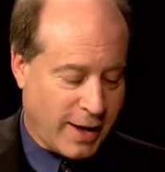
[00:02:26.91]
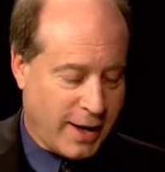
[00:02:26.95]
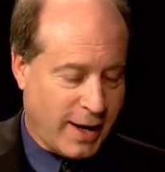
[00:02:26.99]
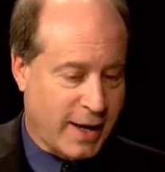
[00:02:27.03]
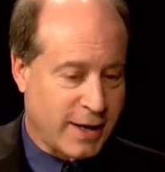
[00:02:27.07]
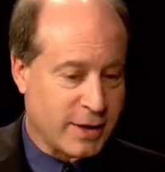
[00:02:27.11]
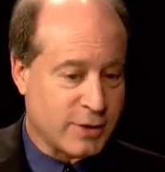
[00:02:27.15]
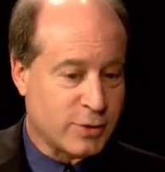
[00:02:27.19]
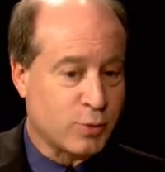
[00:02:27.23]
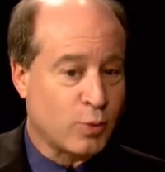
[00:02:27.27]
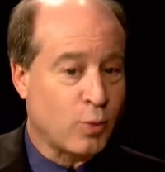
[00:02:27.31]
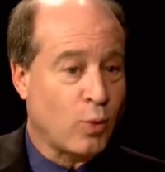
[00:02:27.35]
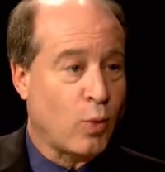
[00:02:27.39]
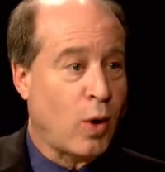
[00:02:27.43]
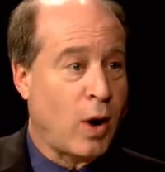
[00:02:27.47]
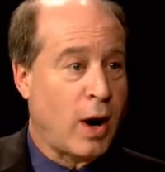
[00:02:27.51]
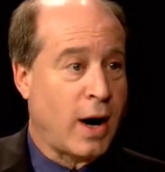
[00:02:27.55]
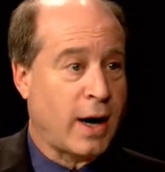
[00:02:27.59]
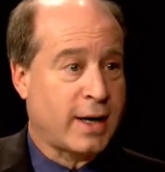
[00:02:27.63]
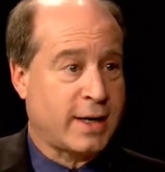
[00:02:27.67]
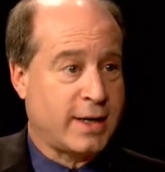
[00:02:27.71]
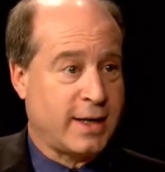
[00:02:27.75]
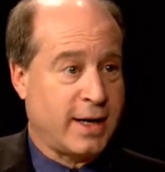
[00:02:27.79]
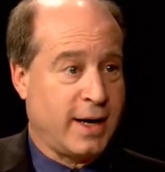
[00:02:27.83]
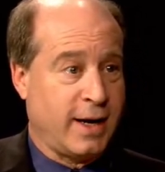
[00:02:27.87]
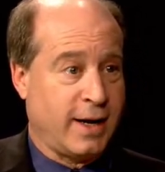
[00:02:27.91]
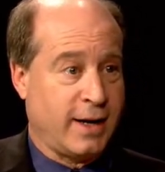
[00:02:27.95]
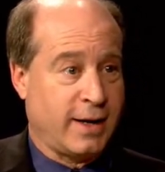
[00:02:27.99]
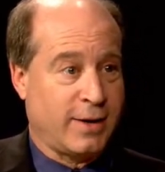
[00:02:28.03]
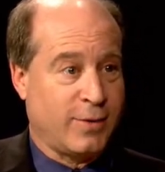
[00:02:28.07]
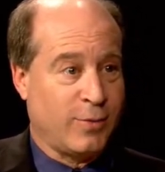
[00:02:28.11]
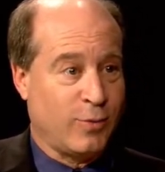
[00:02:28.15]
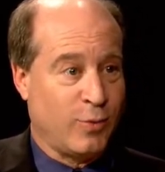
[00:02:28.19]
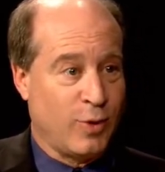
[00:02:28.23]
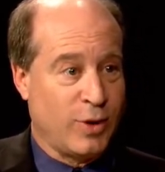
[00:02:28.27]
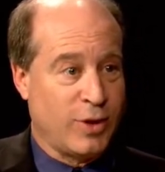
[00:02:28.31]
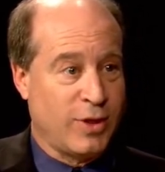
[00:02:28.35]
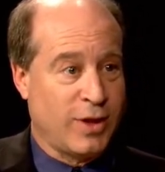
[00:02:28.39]
has walked it
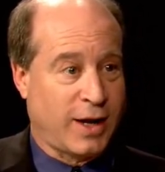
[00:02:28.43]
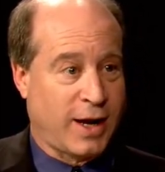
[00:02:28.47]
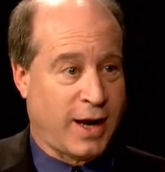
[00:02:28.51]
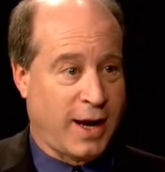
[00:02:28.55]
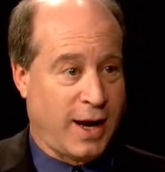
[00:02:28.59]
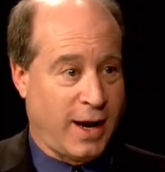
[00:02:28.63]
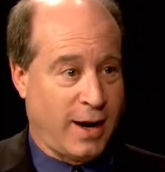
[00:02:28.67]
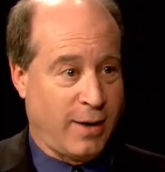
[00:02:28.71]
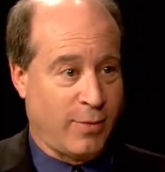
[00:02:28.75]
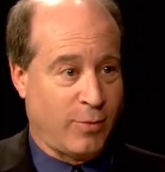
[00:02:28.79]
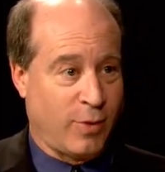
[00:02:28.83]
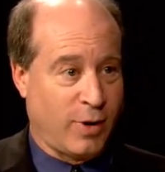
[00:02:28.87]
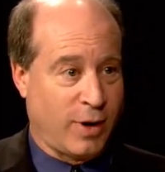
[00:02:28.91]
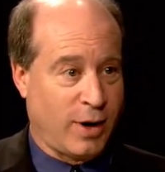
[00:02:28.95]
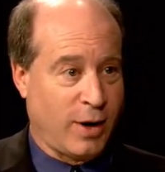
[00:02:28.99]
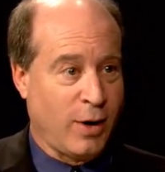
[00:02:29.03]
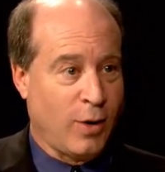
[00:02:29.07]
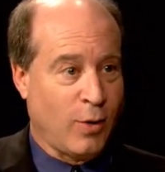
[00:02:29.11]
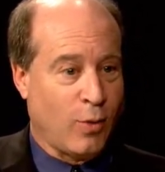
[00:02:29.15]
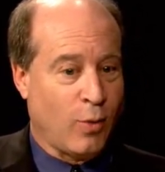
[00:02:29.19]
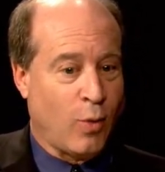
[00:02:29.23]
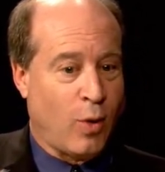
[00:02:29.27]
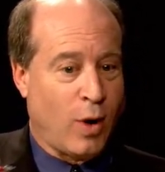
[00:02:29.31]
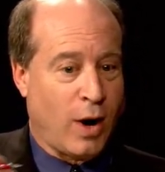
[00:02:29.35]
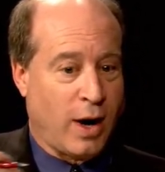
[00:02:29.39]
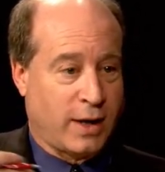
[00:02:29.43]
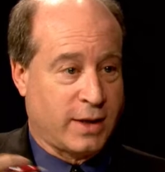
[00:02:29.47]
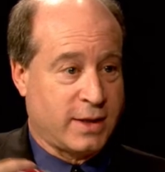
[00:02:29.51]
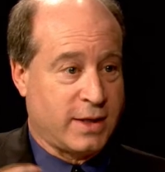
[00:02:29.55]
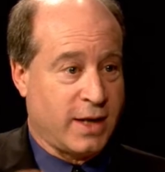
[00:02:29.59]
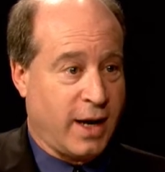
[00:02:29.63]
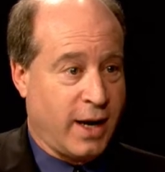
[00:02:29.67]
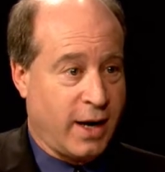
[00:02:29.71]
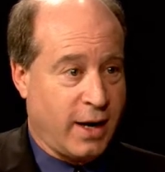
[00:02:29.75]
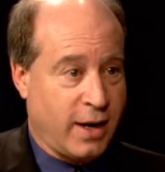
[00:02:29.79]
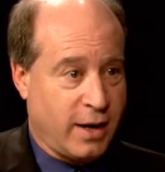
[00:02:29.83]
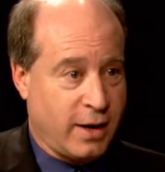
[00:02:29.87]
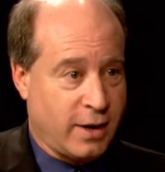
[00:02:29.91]
with a camera, walked
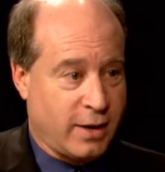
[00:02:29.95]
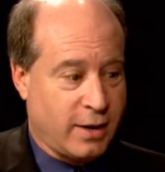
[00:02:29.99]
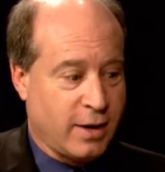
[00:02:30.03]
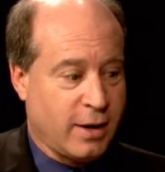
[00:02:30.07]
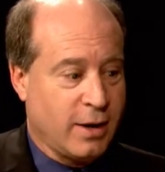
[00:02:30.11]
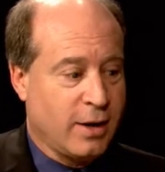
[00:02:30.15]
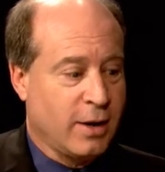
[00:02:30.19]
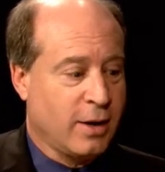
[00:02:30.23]
in it,